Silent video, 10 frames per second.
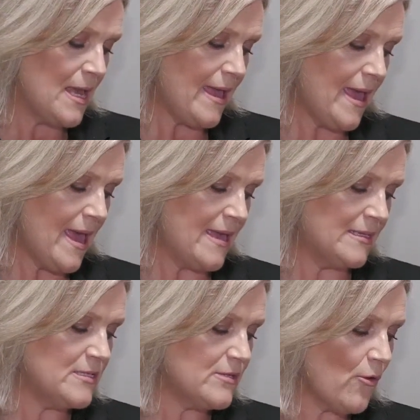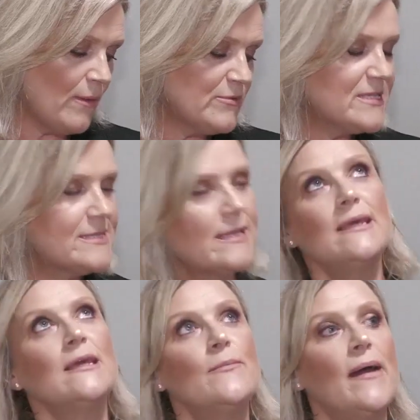And I'm just
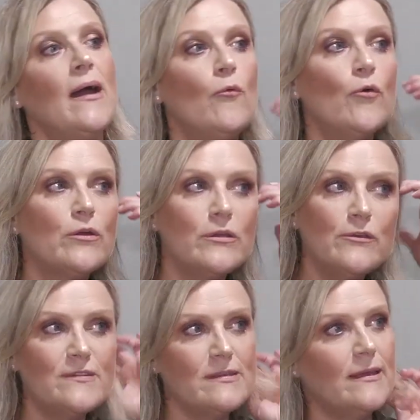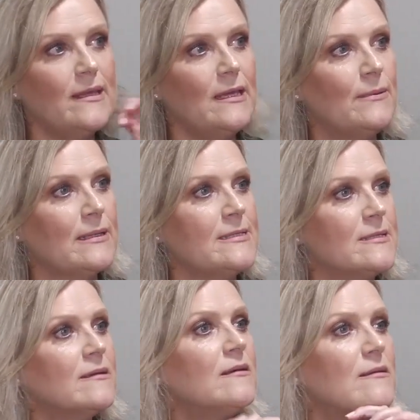thinking about what you've said here,
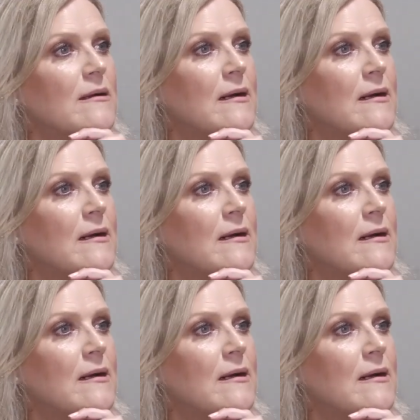Belinda.